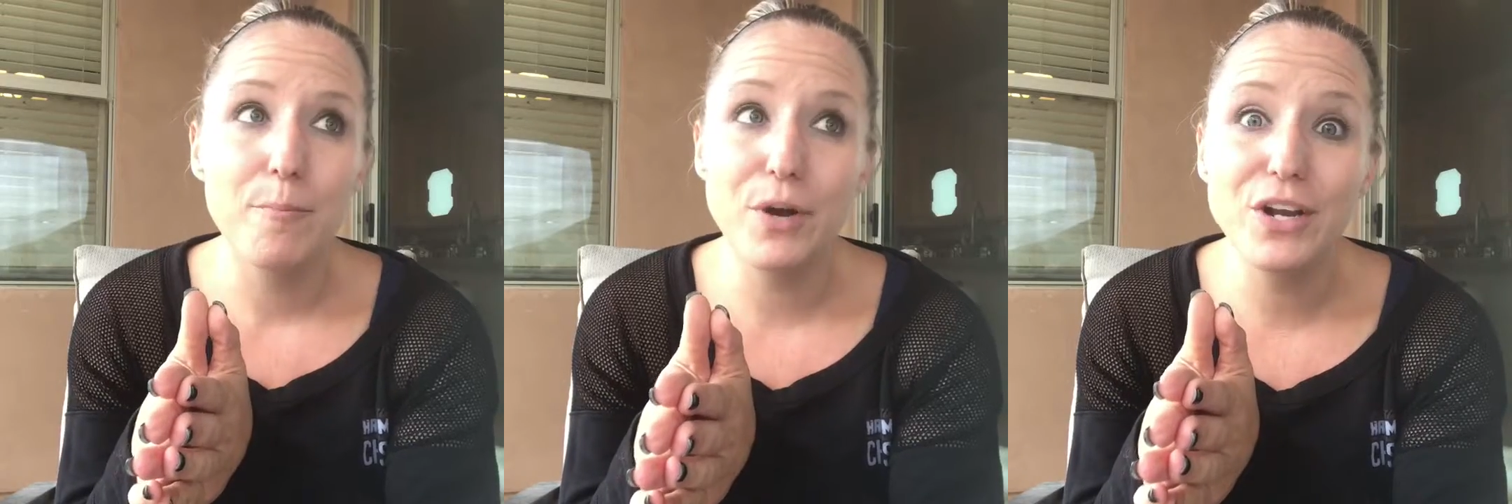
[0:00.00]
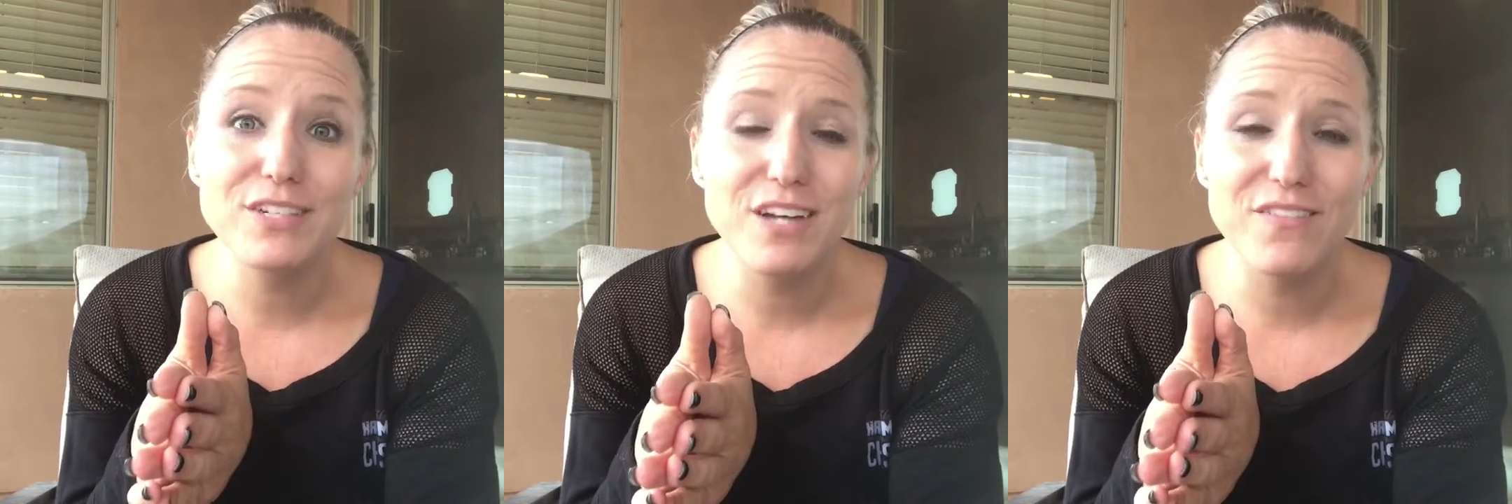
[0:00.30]

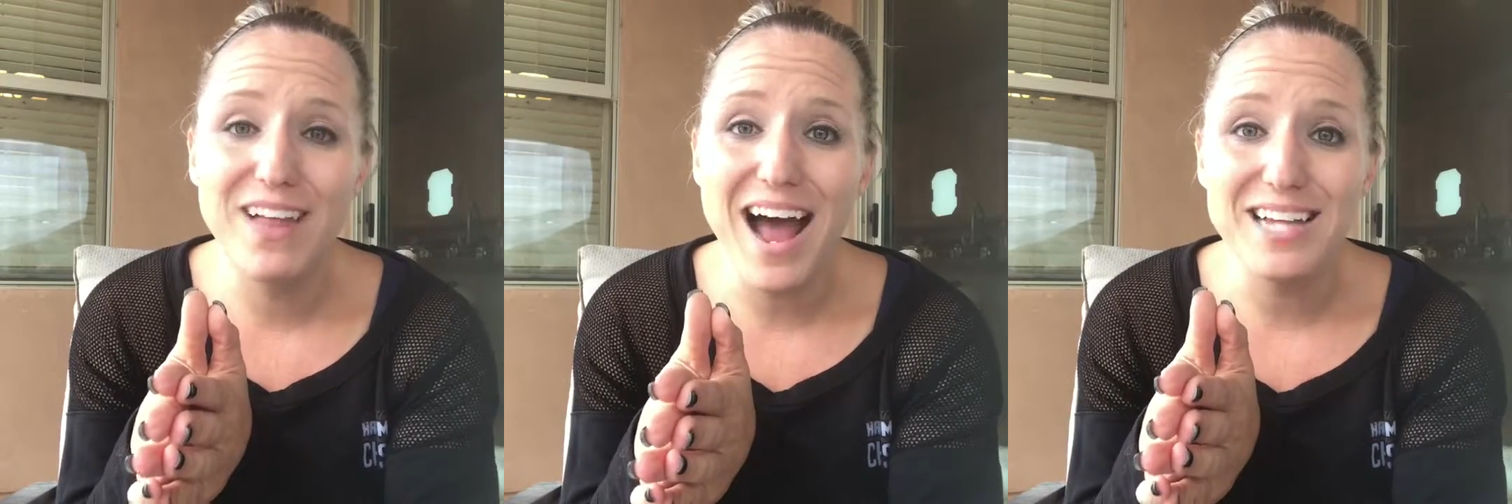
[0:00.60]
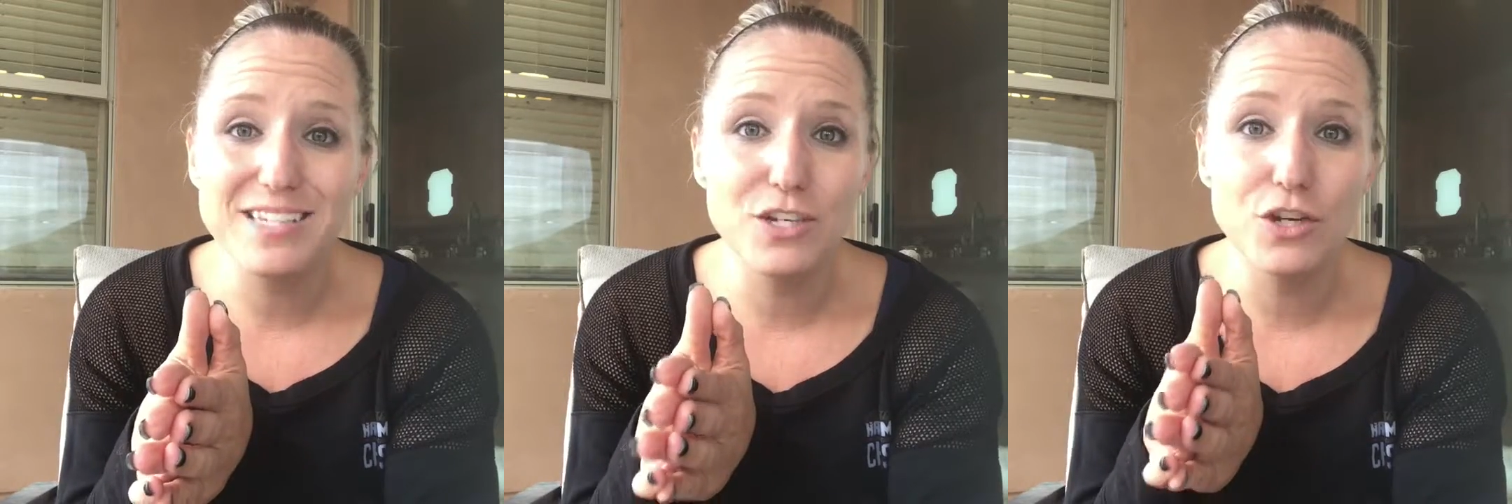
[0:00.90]
putting yourself
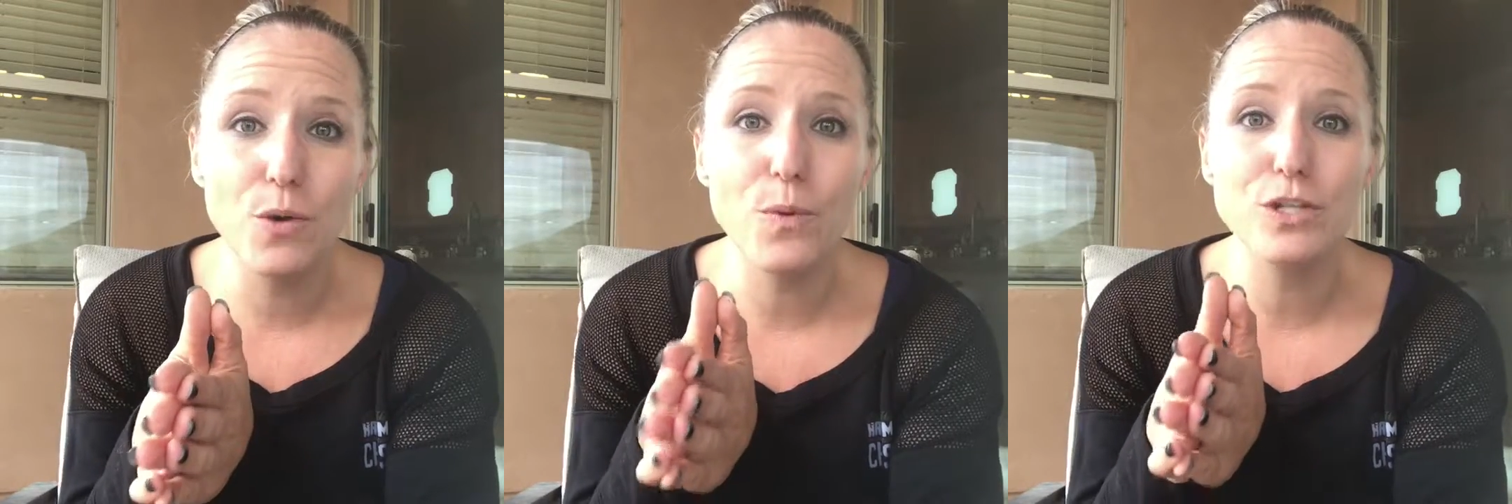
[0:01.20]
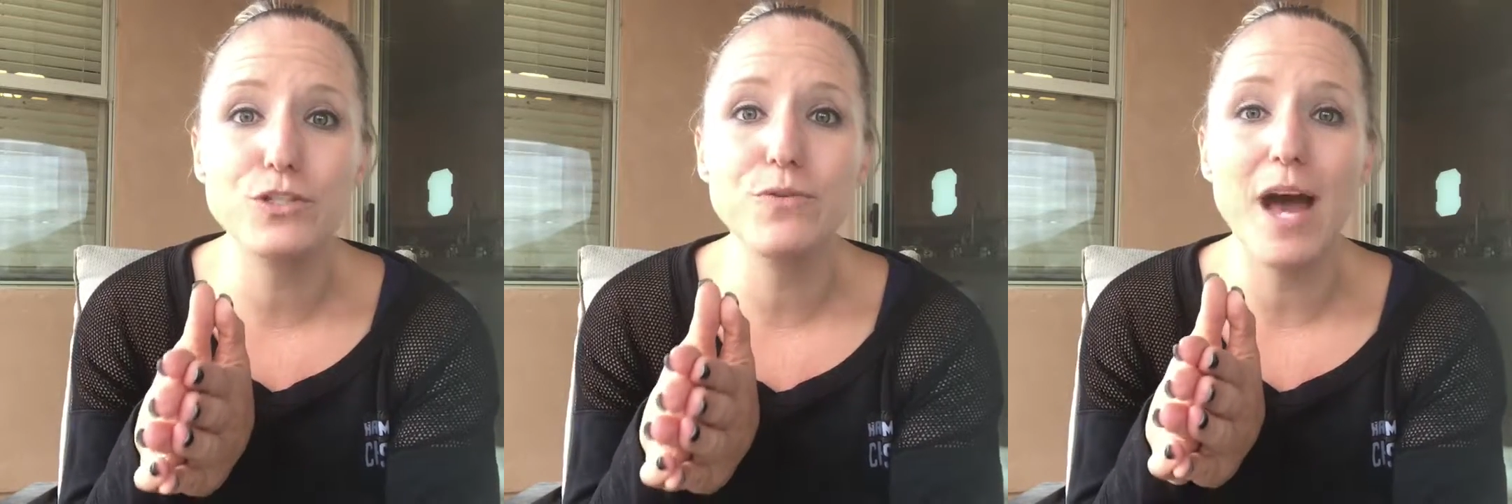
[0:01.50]
last and you don't want
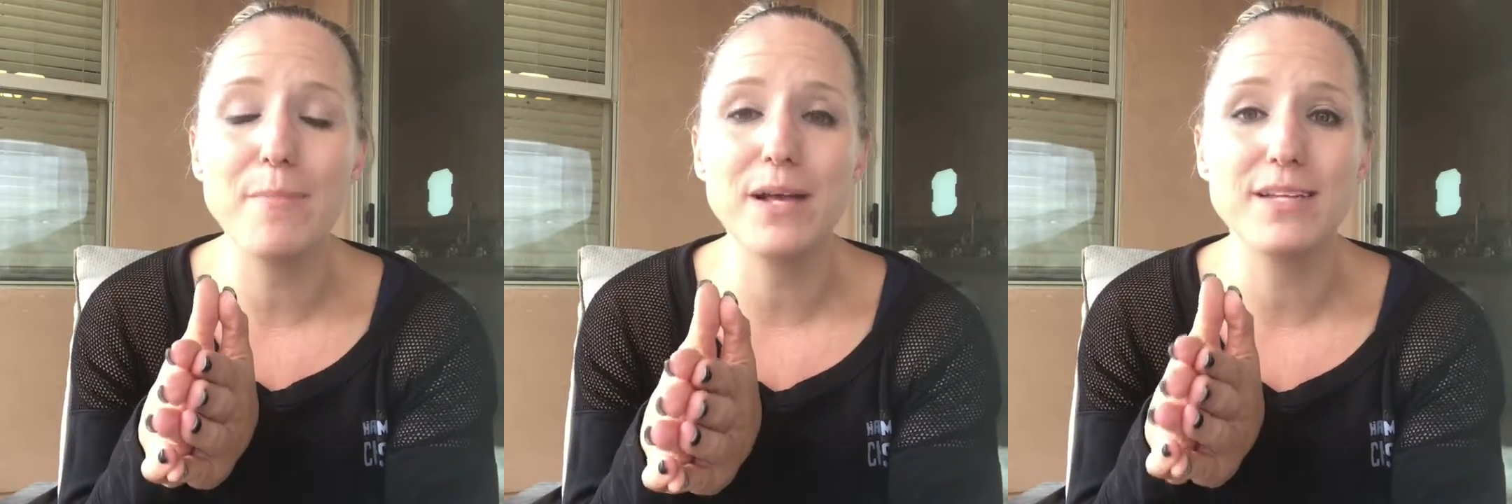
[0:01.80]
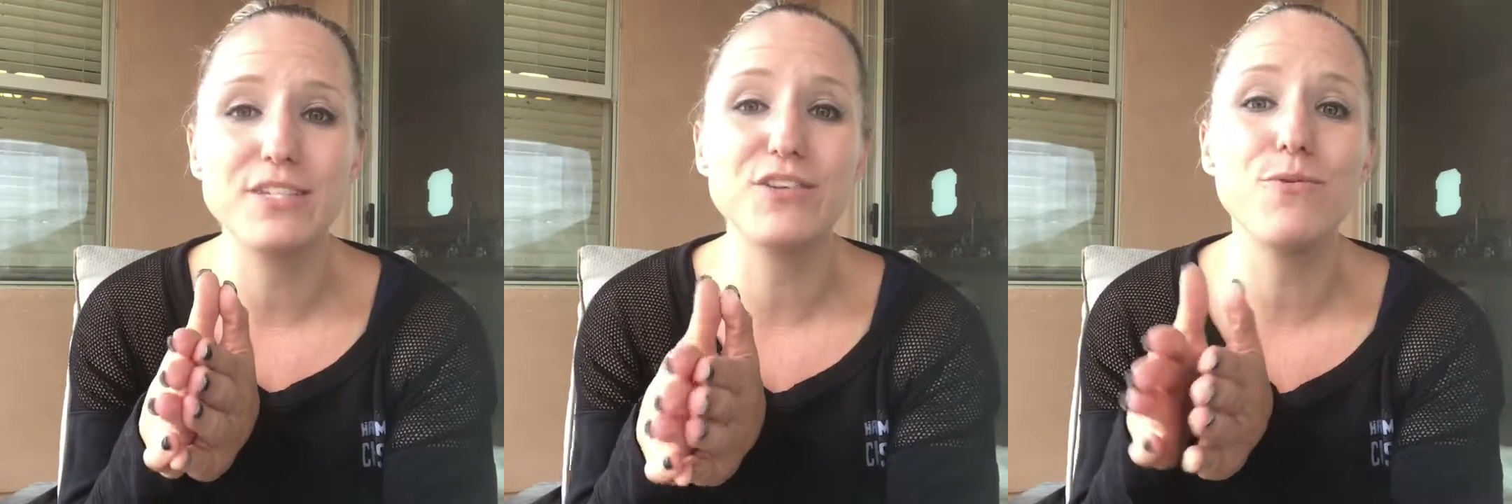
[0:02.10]
to do that
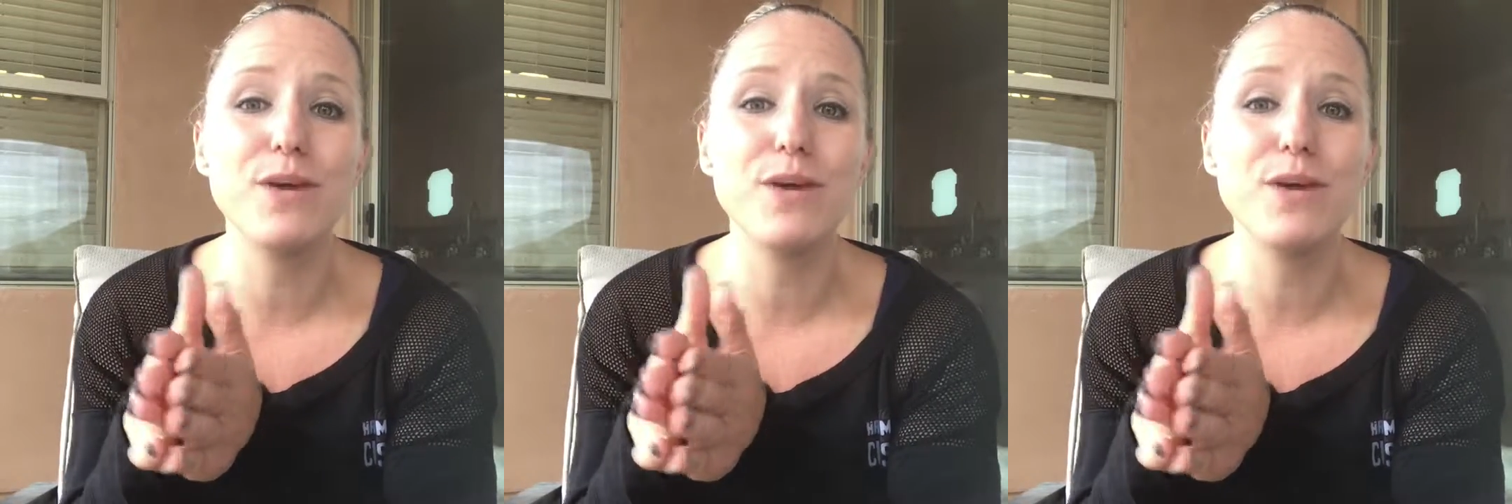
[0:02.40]
because